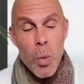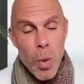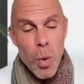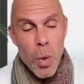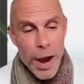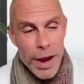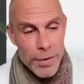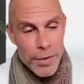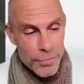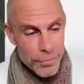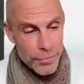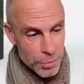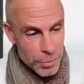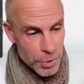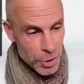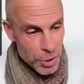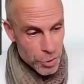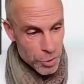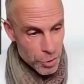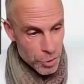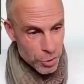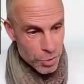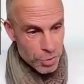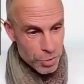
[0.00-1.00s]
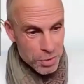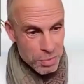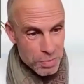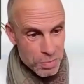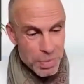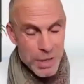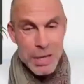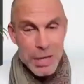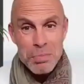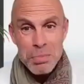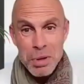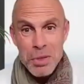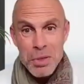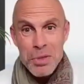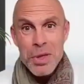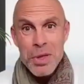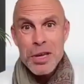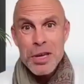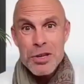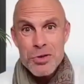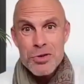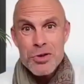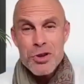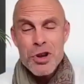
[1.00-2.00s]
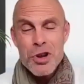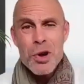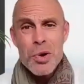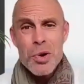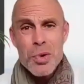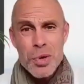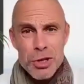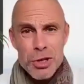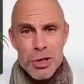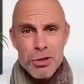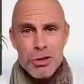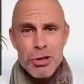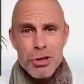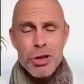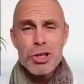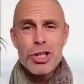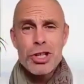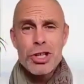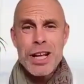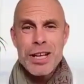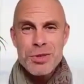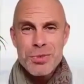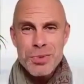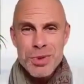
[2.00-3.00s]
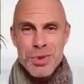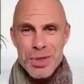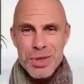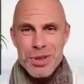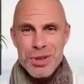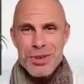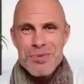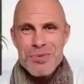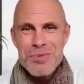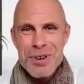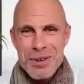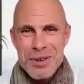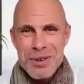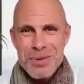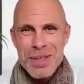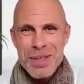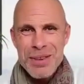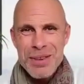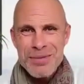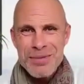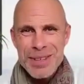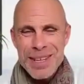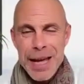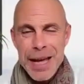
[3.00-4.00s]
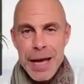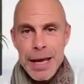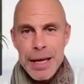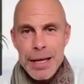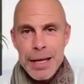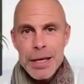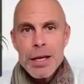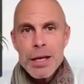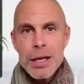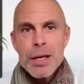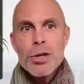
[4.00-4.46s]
away from the normal people that you know, that you socialize with, that you work with every day.